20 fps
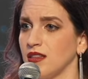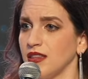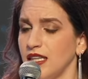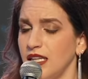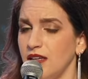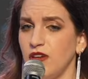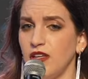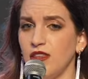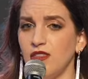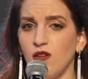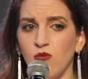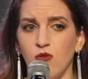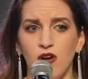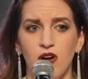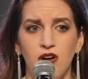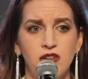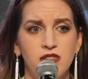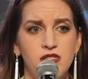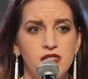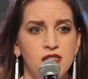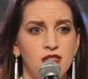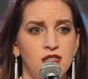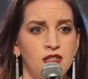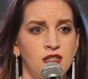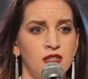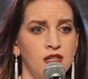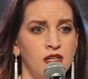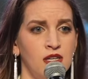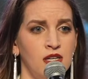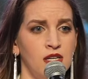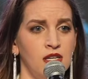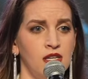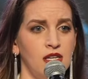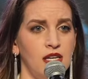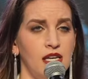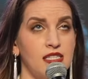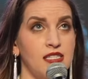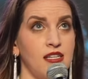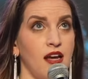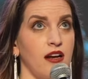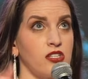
living the Word. It's